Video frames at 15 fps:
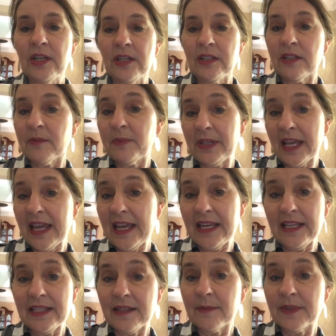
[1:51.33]
to play
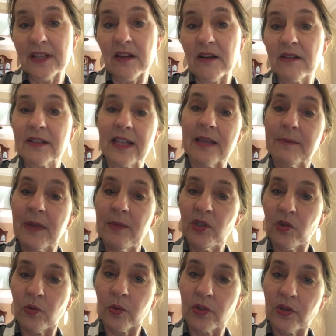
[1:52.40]
some songs like maybe
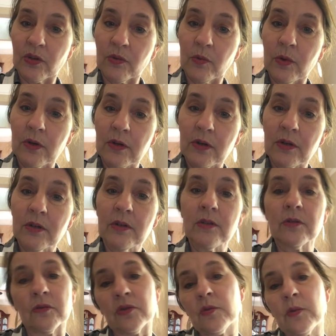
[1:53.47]
Joy to the World
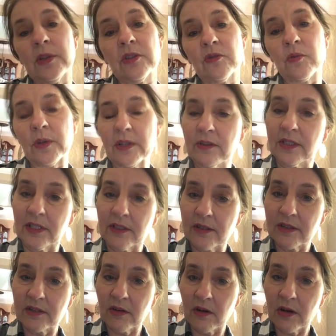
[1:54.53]
or Twinkle Twinkle Little
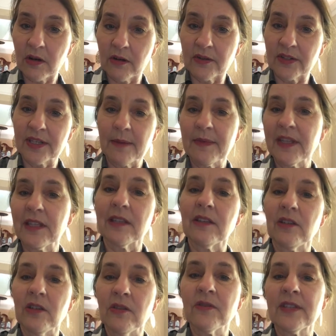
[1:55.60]
Star or something that
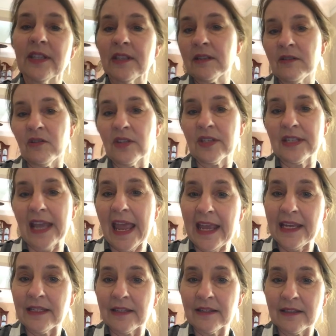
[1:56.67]
uses just
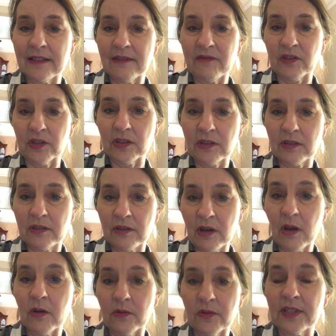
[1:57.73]
eight different
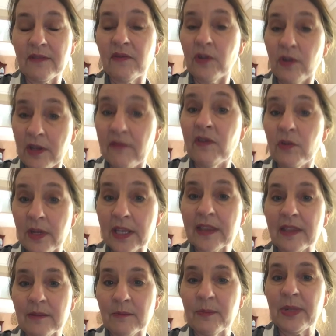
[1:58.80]
tones if you, if you get
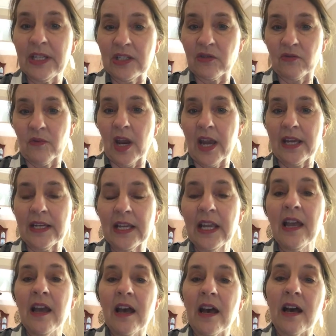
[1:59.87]
them pitched right.
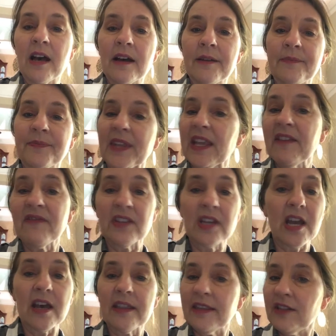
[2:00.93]
Um, if
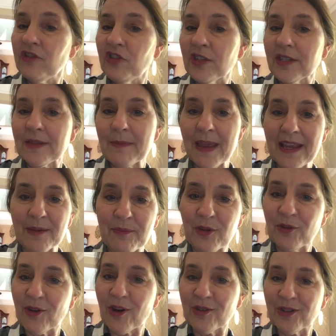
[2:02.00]
not, then just make
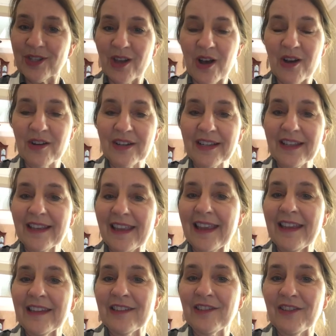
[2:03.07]
your own song
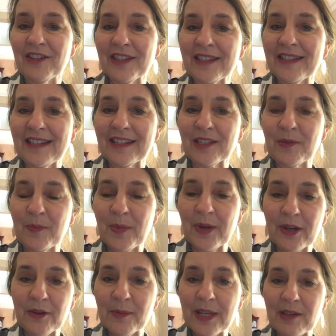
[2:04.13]
and just
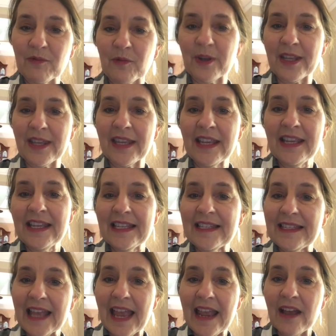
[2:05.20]
experiment with
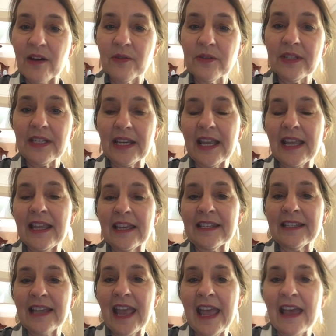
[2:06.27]
sound
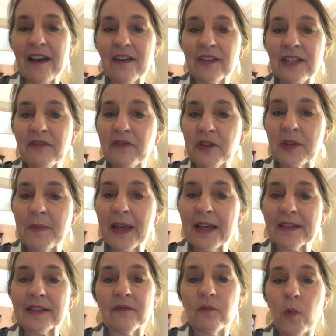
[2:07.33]
and how different
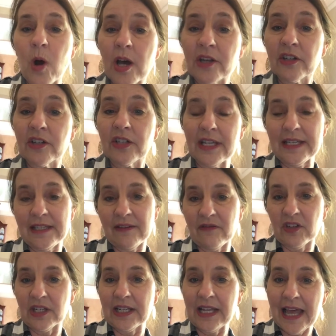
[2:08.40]
amounts of water in
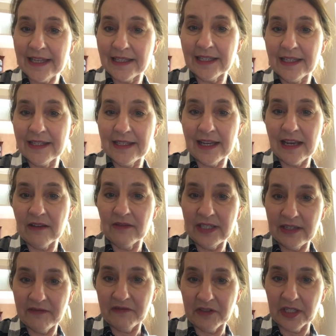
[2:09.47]
different glasses sound
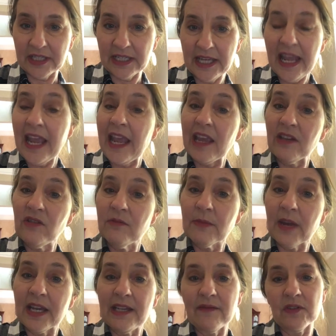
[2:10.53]
different. And you
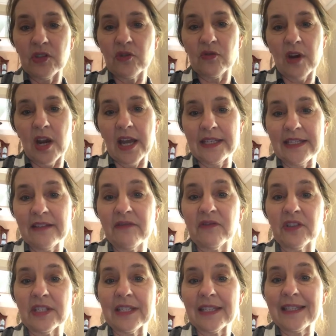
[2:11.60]
might even try
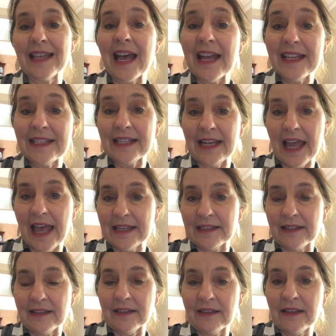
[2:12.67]
different size
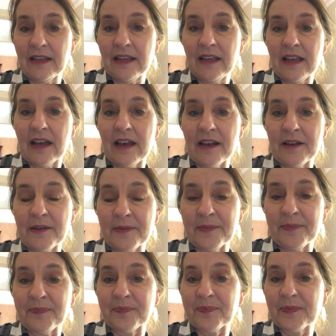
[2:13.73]
glasses. Um,